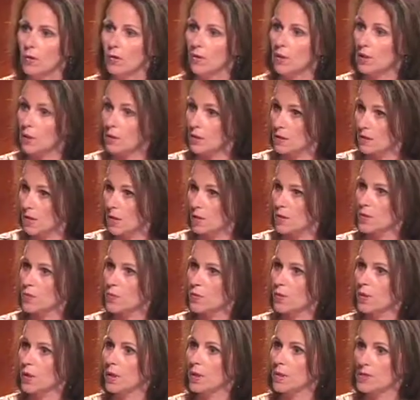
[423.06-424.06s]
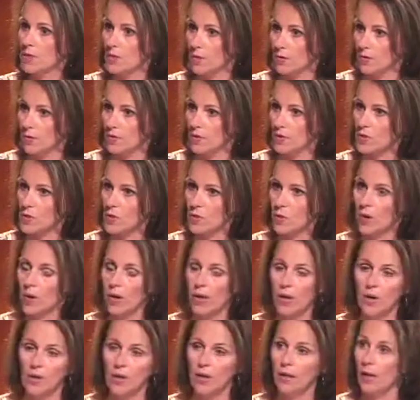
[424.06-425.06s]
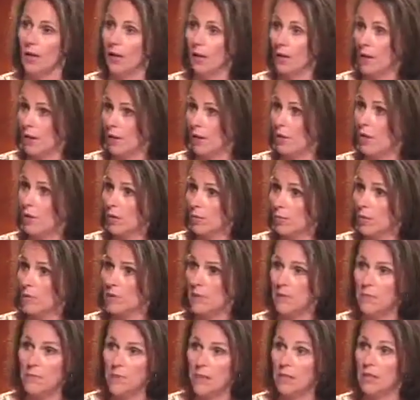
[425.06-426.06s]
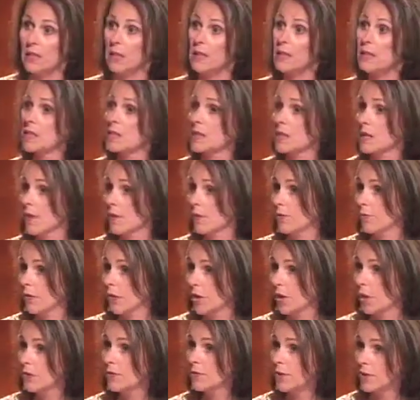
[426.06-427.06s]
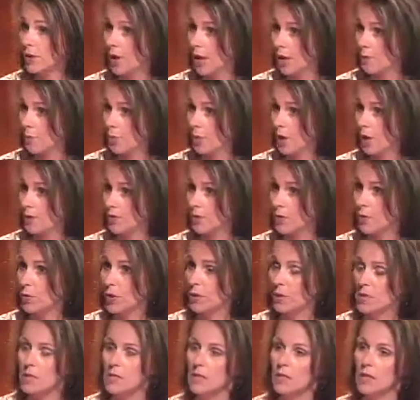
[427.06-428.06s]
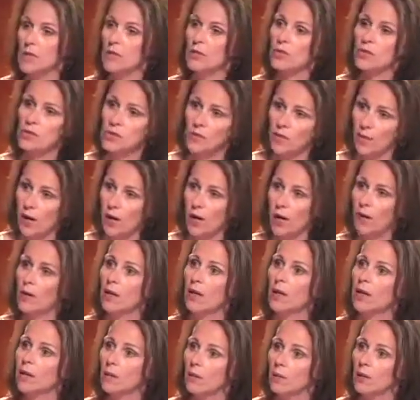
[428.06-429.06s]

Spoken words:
get in touch with Center in the Square and help? I mean, money is tight for all of our nonprofit organizations. So how can